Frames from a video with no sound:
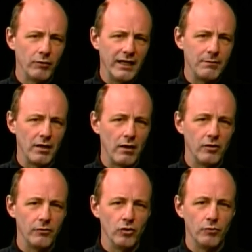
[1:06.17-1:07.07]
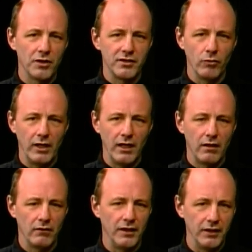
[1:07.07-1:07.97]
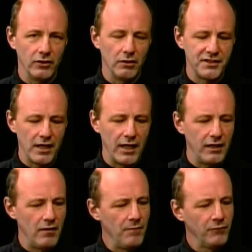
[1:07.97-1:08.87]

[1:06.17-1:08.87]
we get about 100 new books a week on the adult side.